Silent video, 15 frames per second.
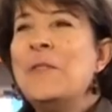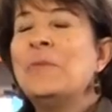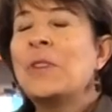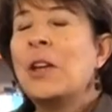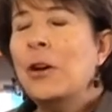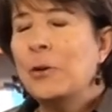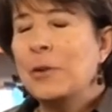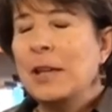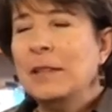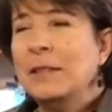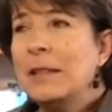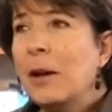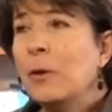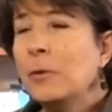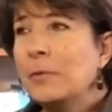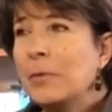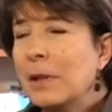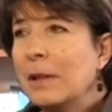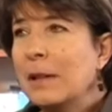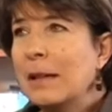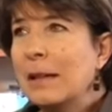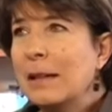yes. Okay. Now,
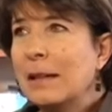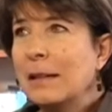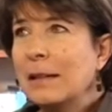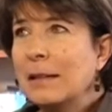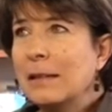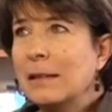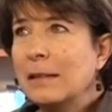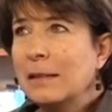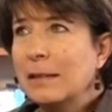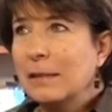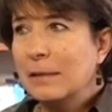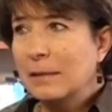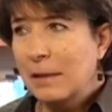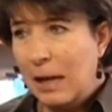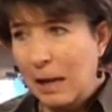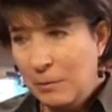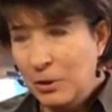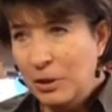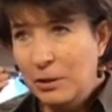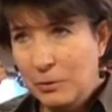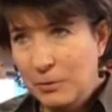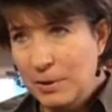I'm
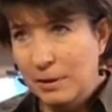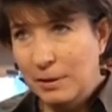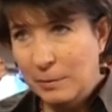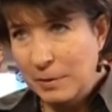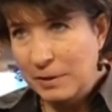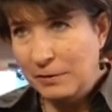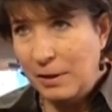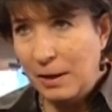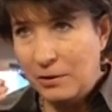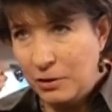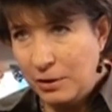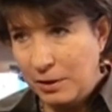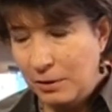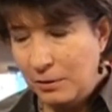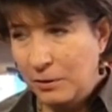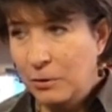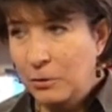going to use a little bit of logic here.